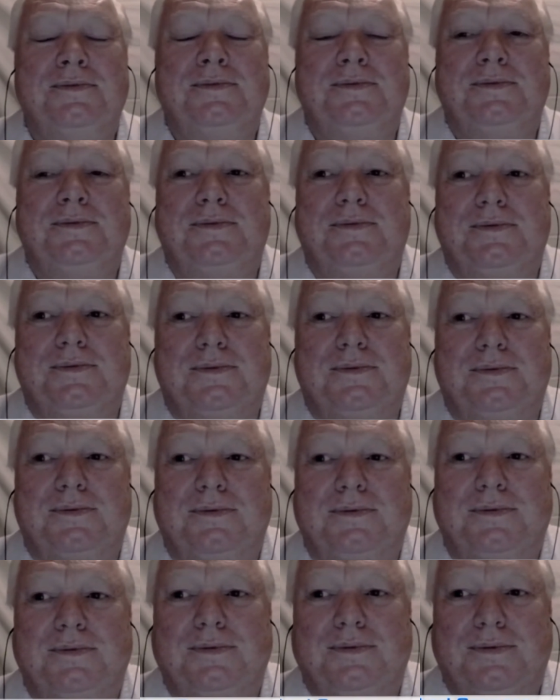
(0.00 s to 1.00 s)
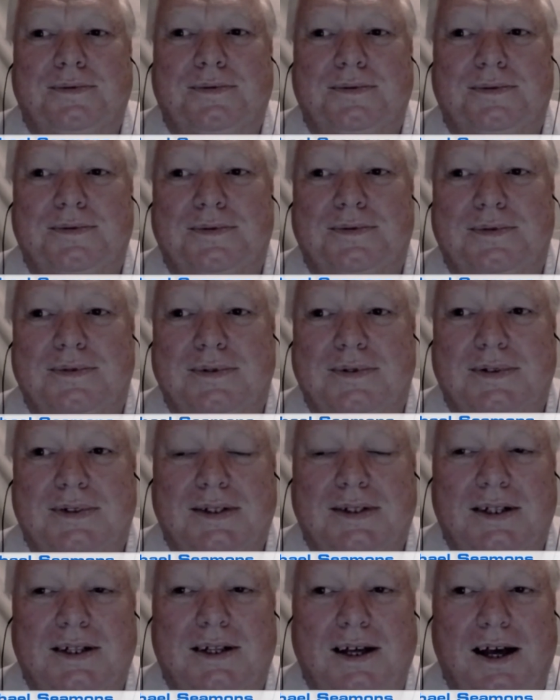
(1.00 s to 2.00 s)
wherever you are,
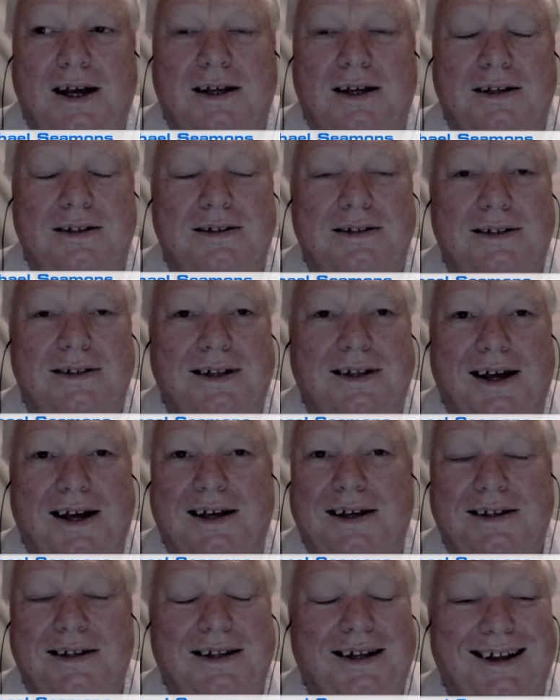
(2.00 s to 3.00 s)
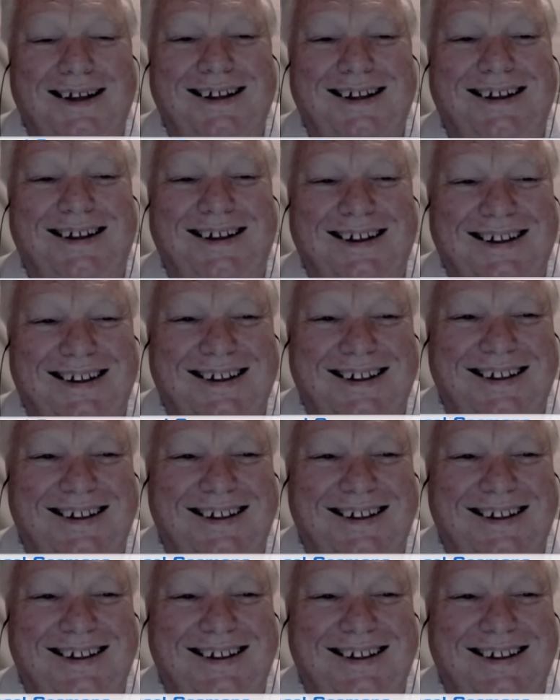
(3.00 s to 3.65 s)
that'd be fantastic.